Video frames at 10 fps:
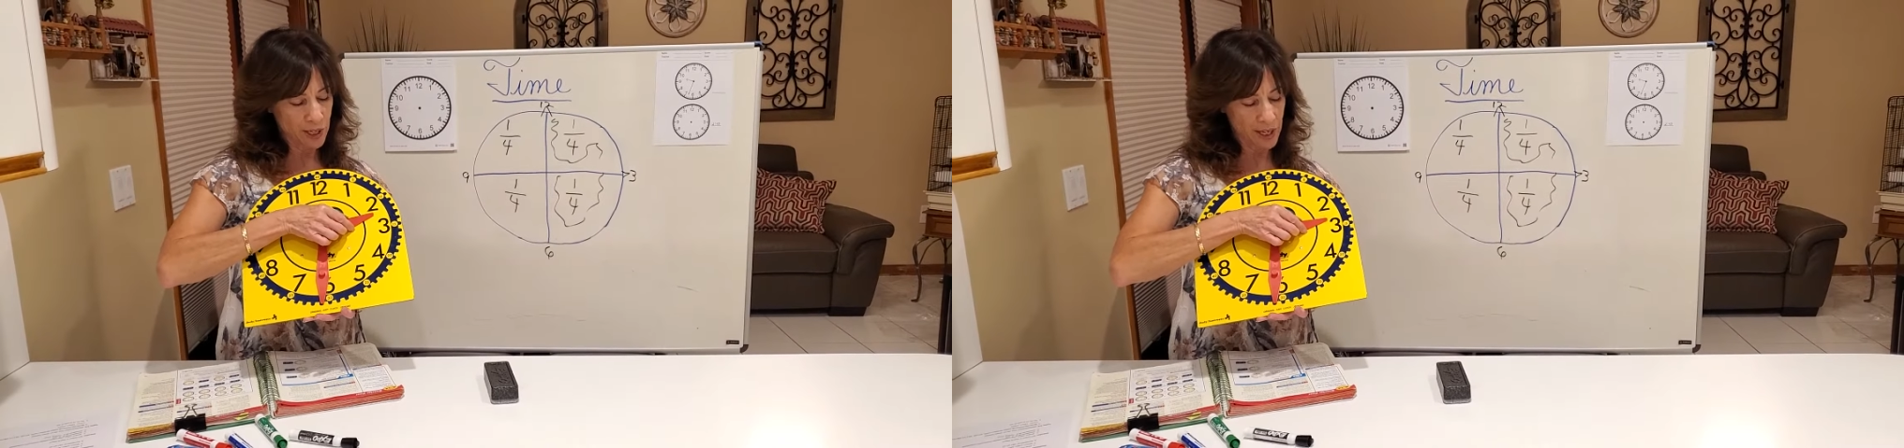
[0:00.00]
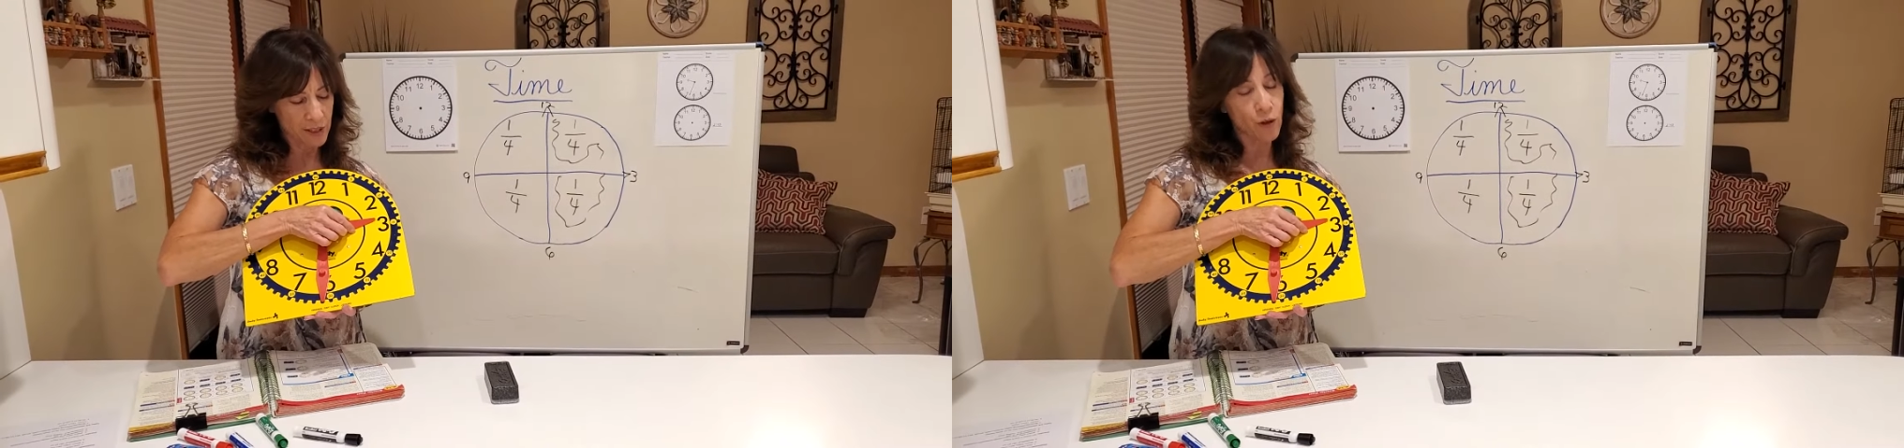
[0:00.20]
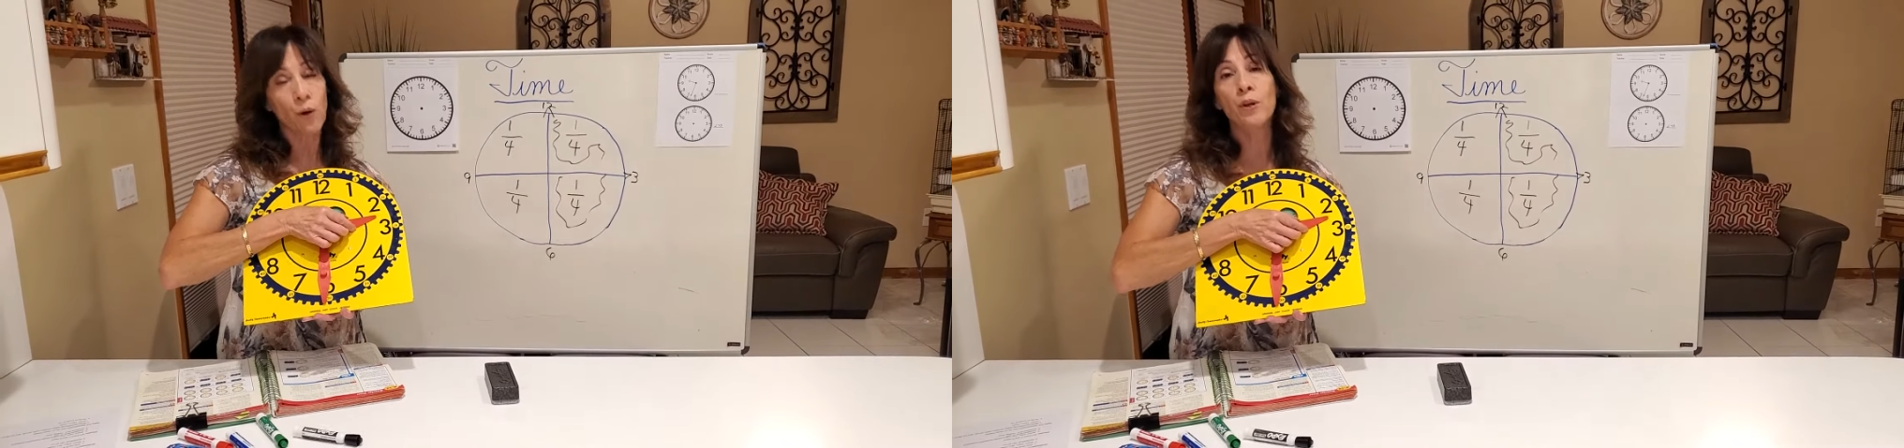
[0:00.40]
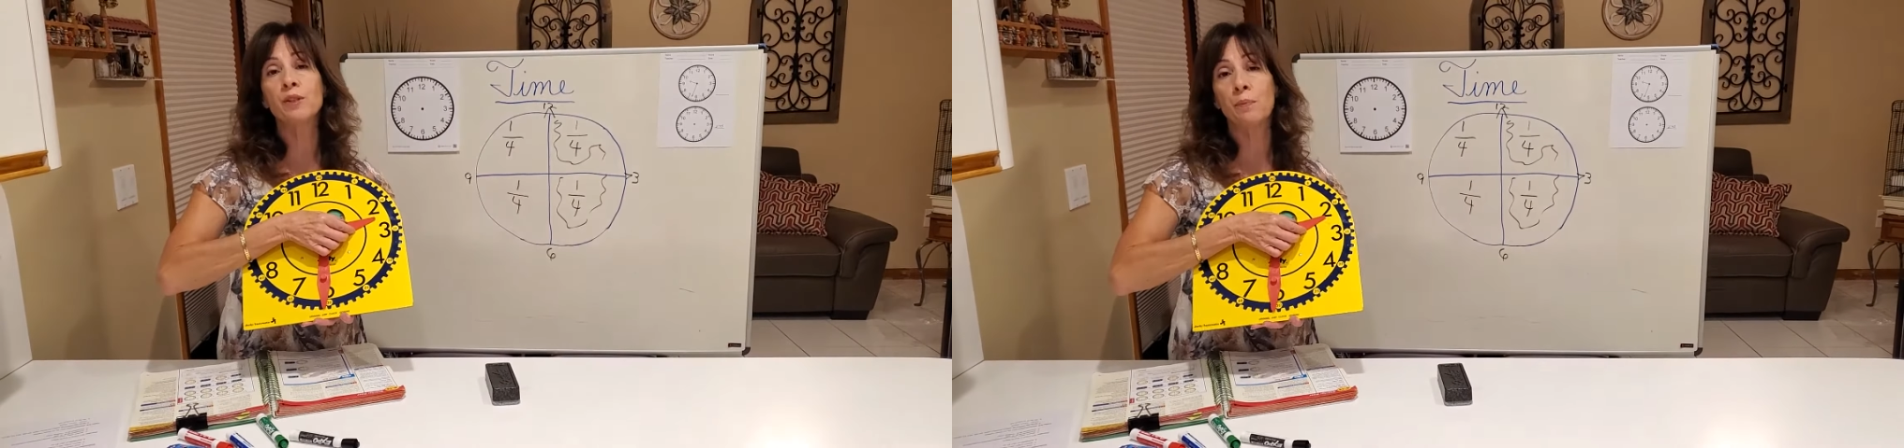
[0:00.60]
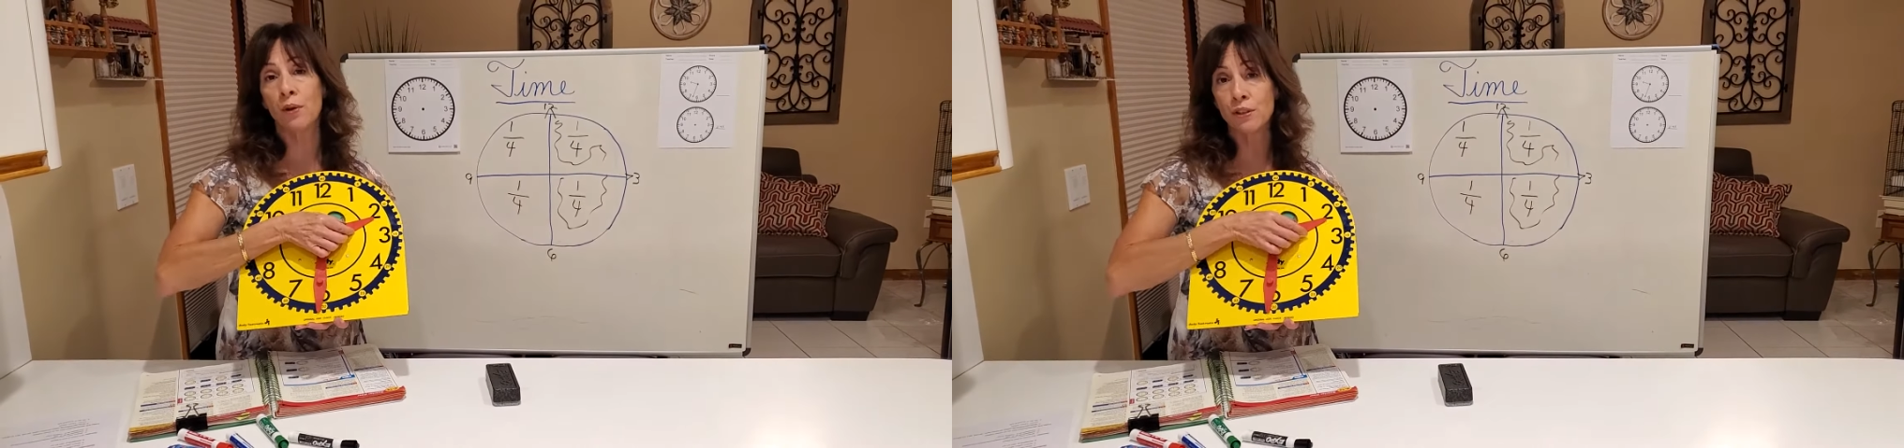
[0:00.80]
hand always
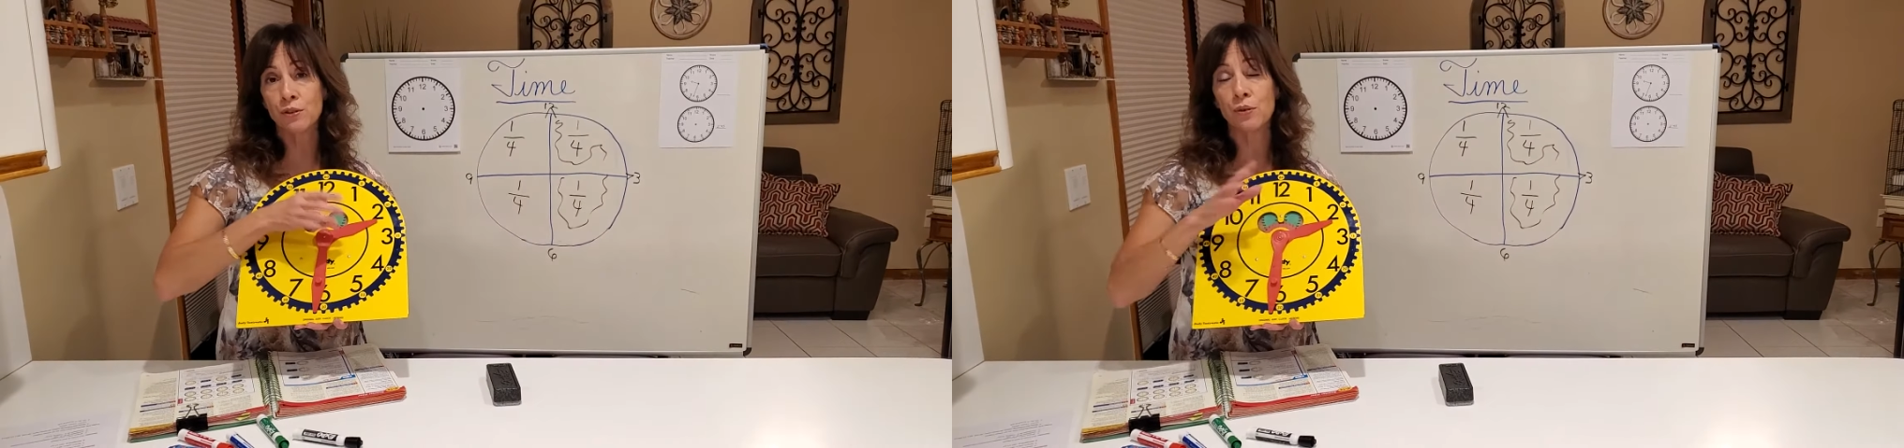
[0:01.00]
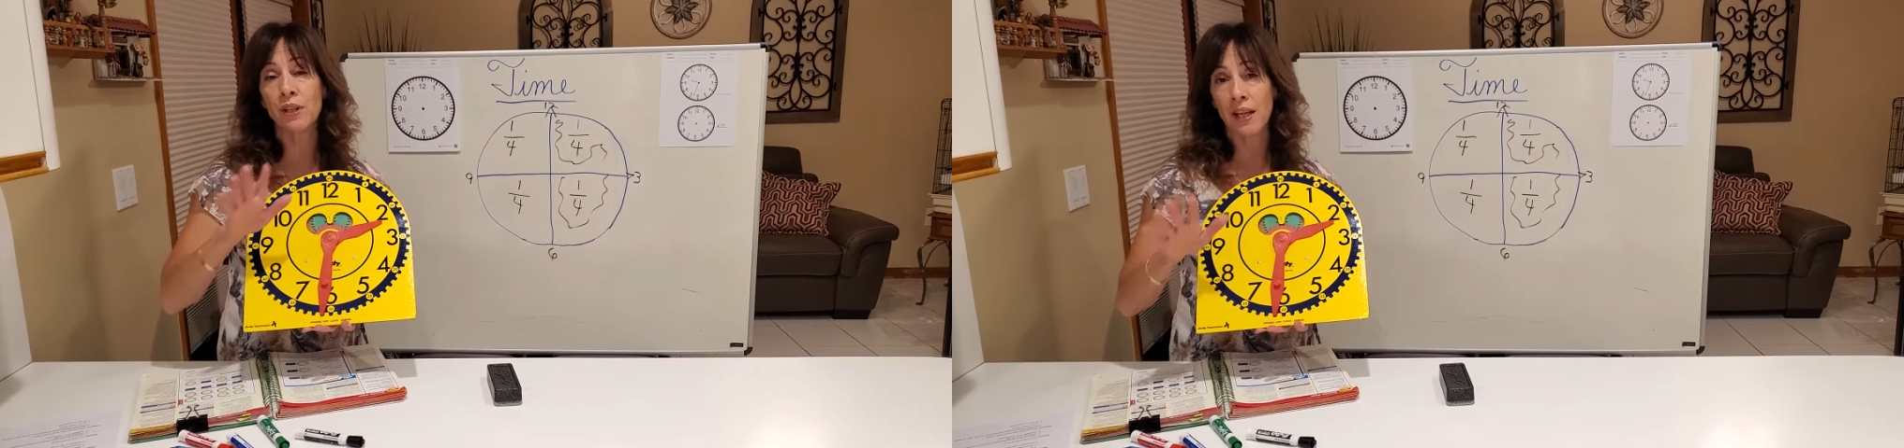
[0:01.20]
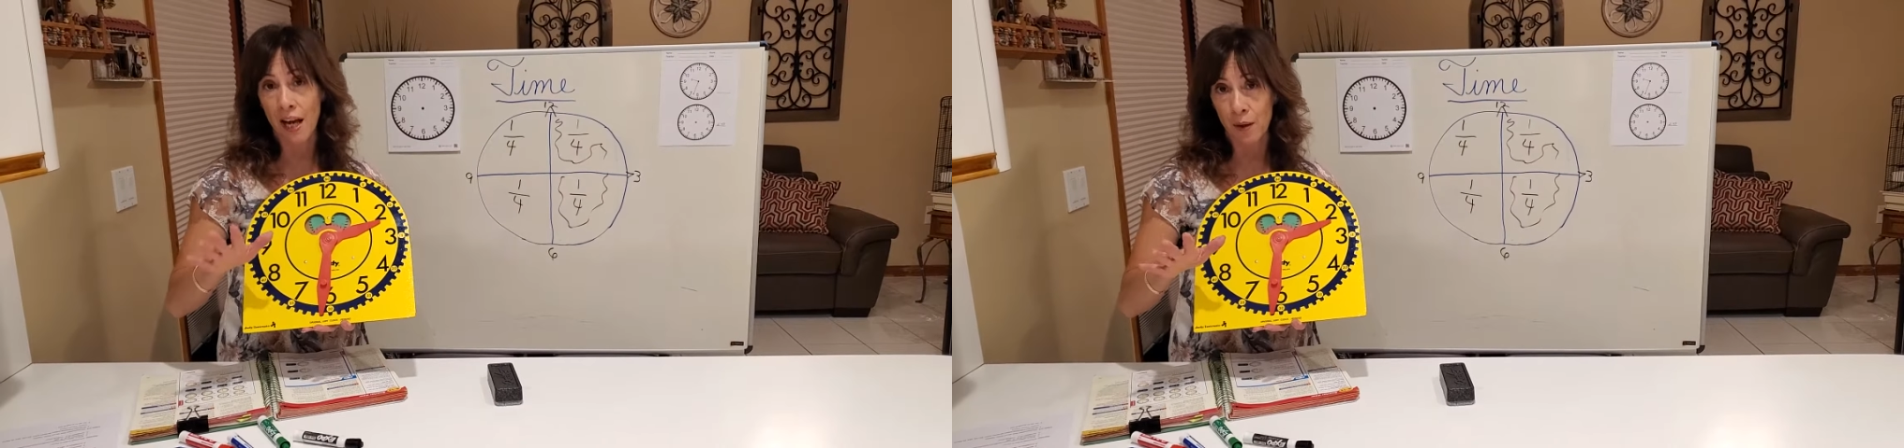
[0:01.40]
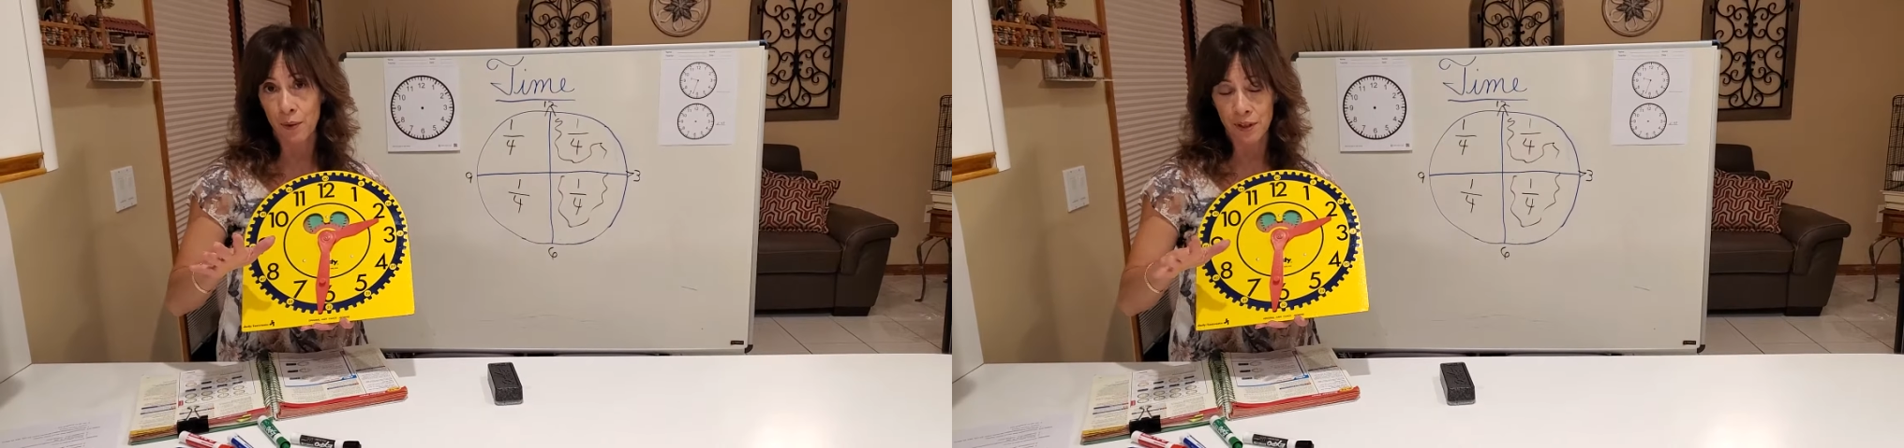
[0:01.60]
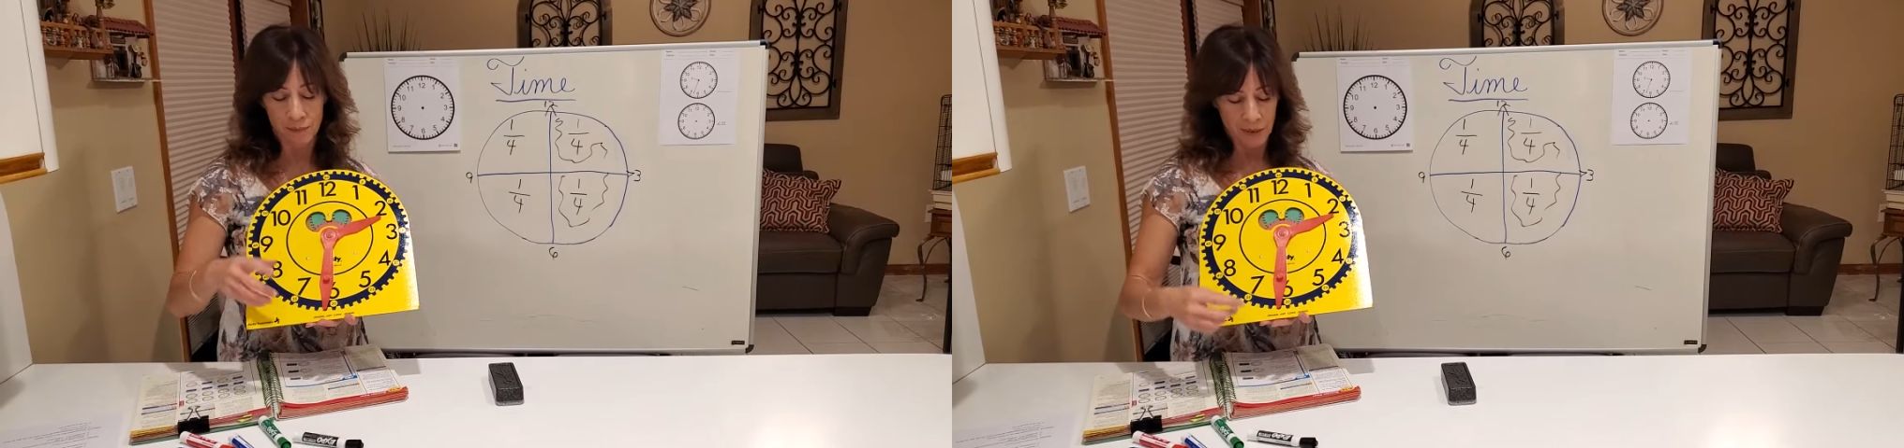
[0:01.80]
points to the
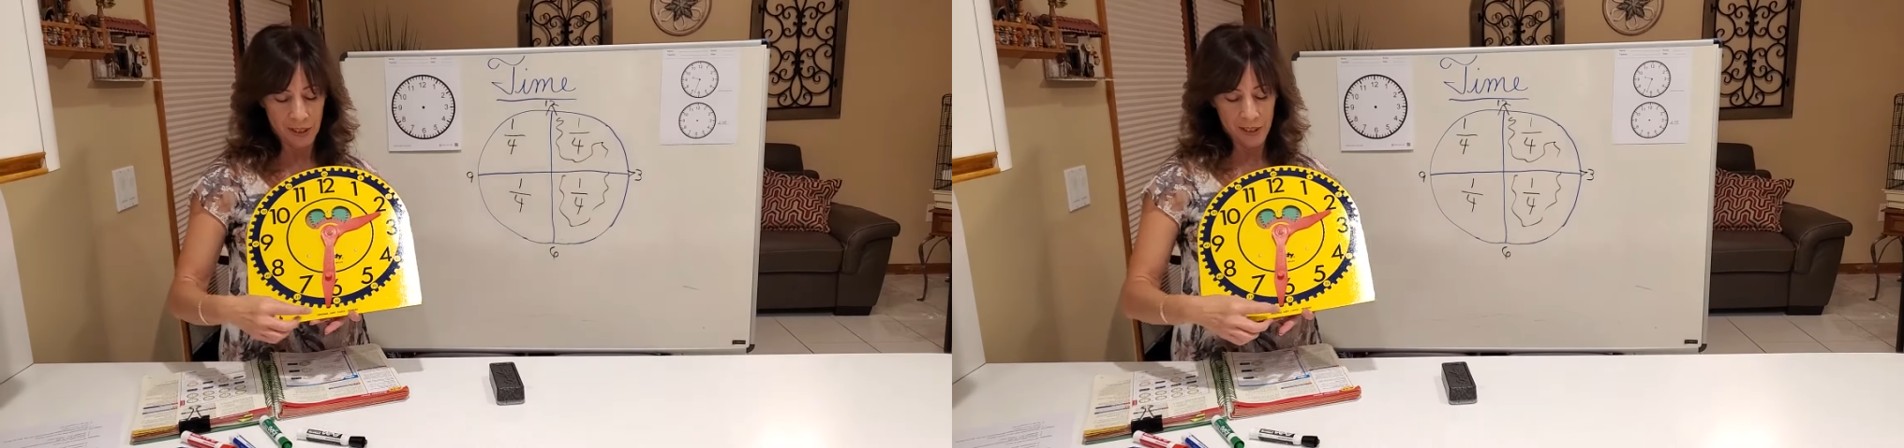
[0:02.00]
hour,